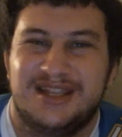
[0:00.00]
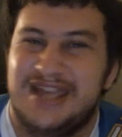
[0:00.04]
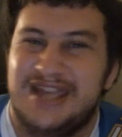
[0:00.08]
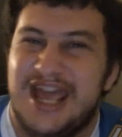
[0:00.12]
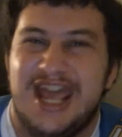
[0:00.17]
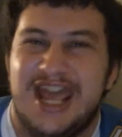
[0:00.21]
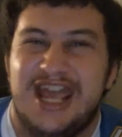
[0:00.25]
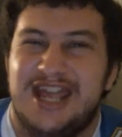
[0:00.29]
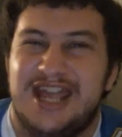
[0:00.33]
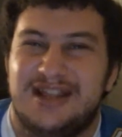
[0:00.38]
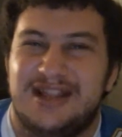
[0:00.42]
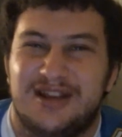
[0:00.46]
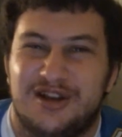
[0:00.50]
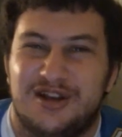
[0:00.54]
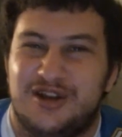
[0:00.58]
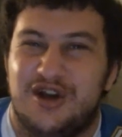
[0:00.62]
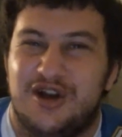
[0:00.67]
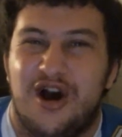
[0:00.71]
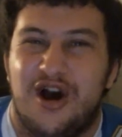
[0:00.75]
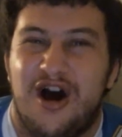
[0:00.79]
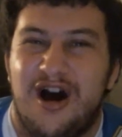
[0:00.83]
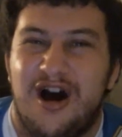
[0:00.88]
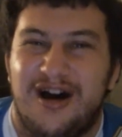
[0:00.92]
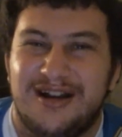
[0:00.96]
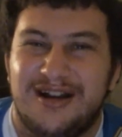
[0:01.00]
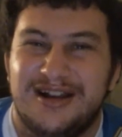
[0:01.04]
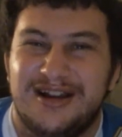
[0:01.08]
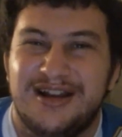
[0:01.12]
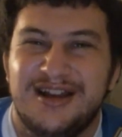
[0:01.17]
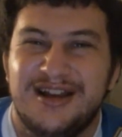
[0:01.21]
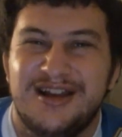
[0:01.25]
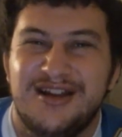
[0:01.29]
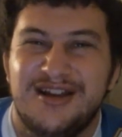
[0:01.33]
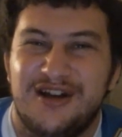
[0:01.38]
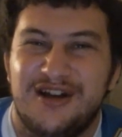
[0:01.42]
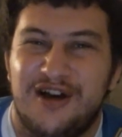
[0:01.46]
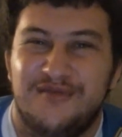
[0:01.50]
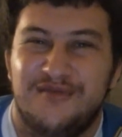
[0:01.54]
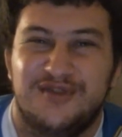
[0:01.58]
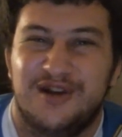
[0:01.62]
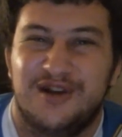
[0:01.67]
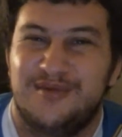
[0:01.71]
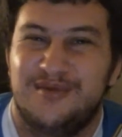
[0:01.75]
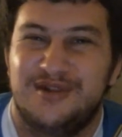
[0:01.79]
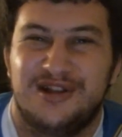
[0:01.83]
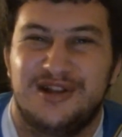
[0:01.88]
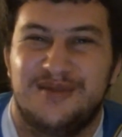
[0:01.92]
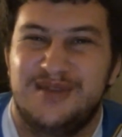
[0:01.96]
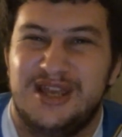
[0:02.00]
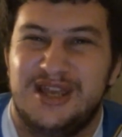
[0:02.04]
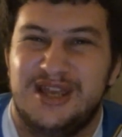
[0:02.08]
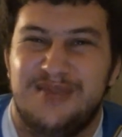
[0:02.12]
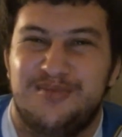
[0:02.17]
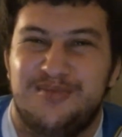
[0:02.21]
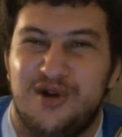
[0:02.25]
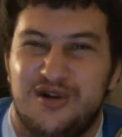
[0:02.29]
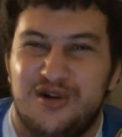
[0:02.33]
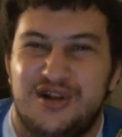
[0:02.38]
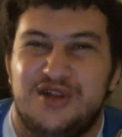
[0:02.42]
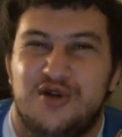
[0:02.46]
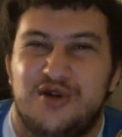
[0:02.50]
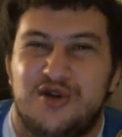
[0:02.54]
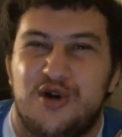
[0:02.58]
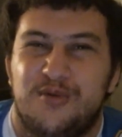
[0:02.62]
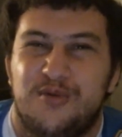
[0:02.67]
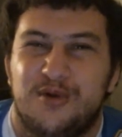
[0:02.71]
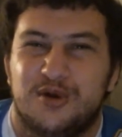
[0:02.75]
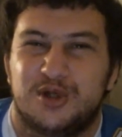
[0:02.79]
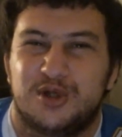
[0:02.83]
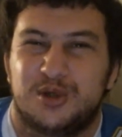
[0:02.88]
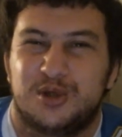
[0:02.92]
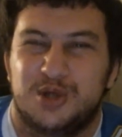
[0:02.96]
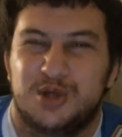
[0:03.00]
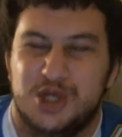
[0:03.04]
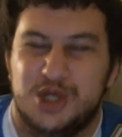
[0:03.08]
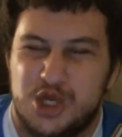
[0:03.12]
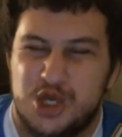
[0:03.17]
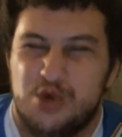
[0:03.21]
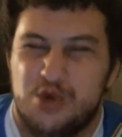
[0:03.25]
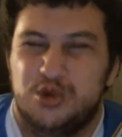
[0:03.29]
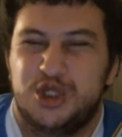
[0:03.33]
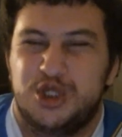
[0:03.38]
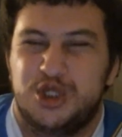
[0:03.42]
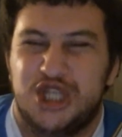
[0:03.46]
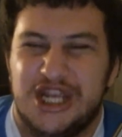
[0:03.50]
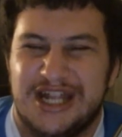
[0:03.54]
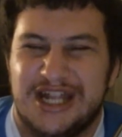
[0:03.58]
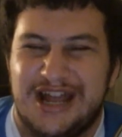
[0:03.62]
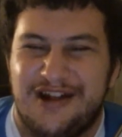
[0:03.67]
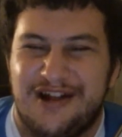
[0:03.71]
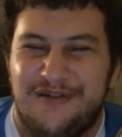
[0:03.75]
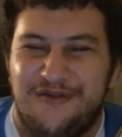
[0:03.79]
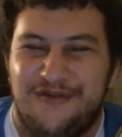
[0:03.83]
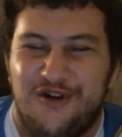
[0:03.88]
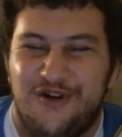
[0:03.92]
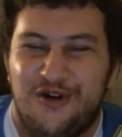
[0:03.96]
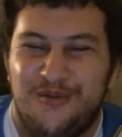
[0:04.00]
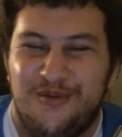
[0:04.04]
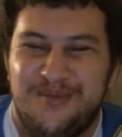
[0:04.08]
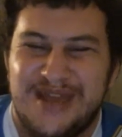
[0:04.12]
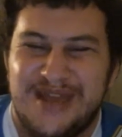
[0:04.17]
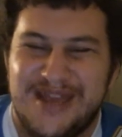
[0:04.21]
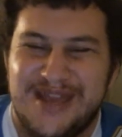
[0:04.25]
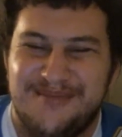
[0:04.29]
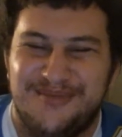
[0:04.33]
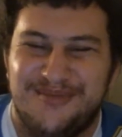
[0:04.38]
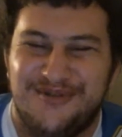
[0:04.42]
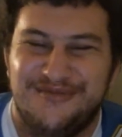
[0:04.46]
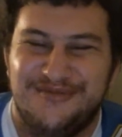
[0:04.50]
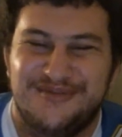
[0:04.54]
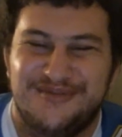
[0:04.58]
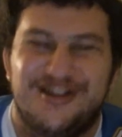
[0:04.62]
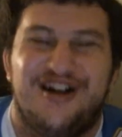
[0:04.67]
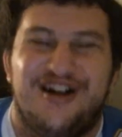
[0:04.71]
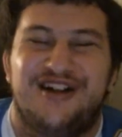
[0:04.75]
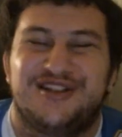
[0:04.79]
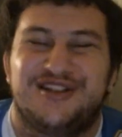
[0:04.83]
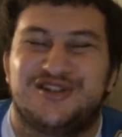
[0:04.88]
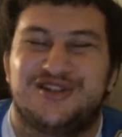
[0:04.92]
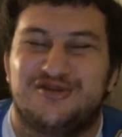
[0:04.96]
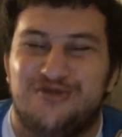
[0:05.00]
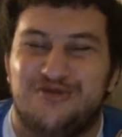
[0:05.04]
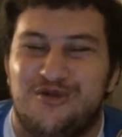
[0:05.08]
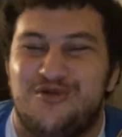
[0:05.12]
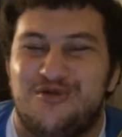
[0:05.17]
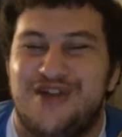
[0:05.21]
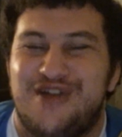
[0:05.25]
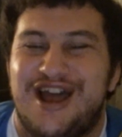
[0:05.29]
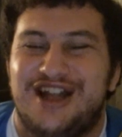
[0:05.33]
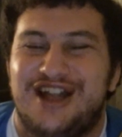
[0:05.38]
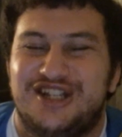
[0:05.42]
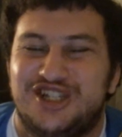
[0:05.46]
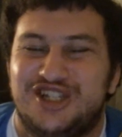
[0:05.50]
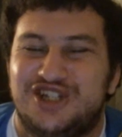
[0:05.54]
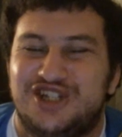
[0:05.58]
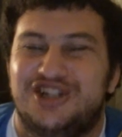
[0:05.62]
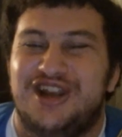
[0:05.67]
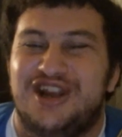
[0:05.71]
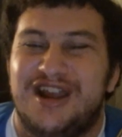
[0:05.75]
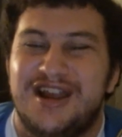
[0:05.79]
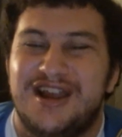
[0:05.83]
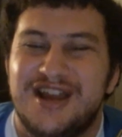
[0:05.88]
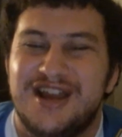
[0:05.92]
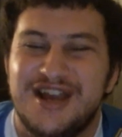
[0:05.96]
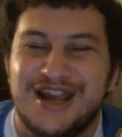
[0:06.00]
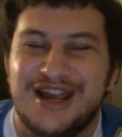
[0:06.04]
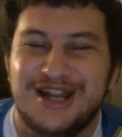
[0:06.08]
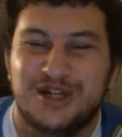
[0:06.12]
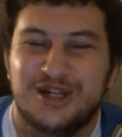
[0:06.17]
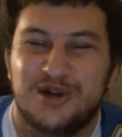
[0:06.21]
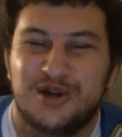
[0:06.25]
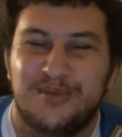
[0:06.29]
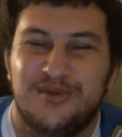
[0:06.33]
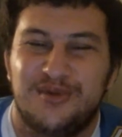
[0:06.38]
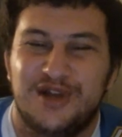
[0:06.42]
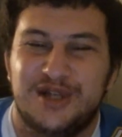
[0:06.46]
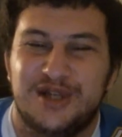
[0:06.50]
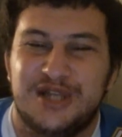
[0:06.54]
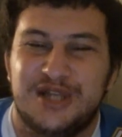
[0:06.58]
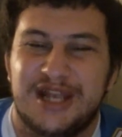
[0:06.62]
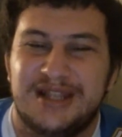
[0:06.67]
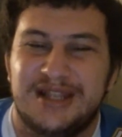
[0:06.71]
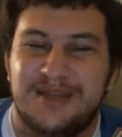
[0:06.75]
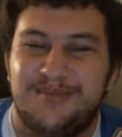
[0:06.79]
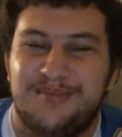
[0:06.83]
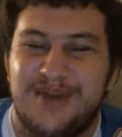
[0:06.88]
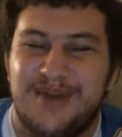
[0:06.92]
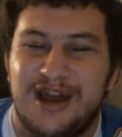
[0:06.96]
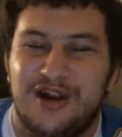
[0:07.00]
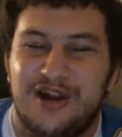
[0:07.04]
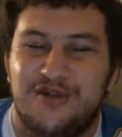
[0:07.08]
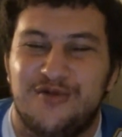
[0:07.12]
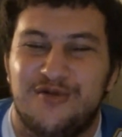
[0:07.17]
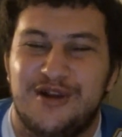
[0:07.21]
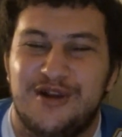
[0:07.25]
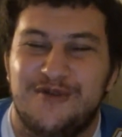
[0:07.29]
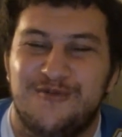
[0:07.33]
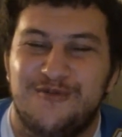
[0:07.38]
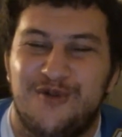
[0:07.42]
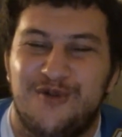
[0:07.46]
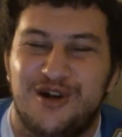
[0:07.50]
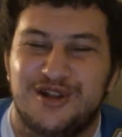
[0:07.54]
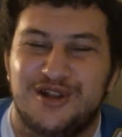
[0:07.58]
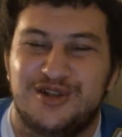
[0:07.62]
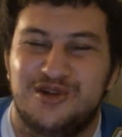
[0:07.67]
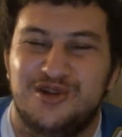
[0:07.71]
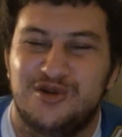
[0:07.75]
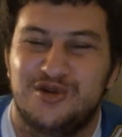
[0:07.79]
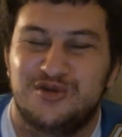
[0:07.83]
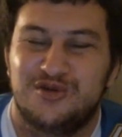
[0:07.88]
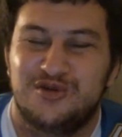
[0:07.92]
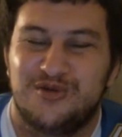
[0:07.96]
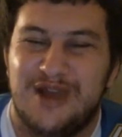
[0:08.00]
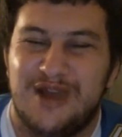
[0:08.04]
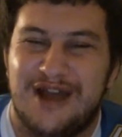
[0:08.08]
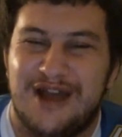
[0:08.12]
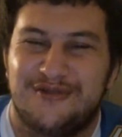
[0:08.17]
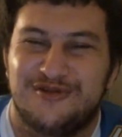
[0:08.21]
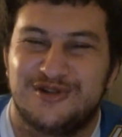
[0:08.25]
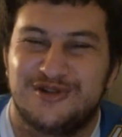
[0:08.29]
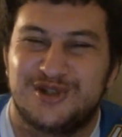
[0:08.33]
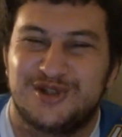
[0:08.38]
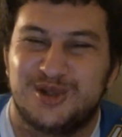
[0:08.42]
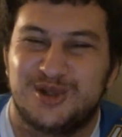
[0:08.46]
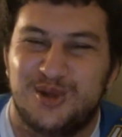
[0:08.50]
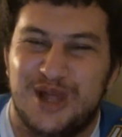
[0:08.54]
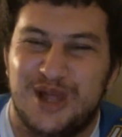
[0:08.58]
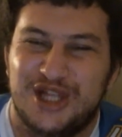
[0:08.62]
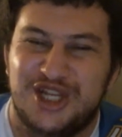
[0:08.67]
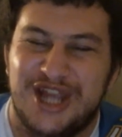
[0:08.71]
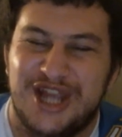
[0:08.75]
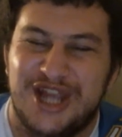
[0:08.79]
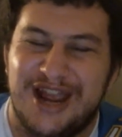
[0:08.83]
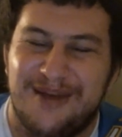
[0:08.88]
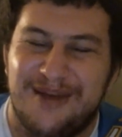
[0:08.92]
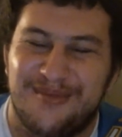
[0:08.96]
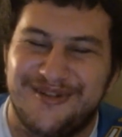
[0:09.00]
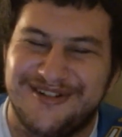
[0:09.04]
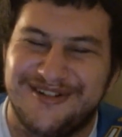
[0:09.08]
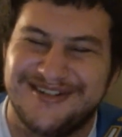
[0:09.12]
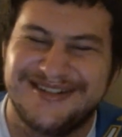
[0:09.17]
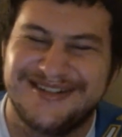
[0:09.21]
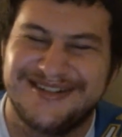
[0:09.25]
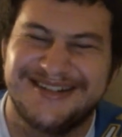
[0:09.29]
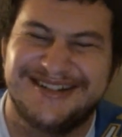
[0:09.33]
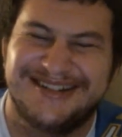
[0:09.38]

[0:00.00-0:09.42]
The god of WWE putting over Eugene out of all people? Nah, screw that shit. Triple H hit the pedigree 1, 2, 3 after sledgehammer.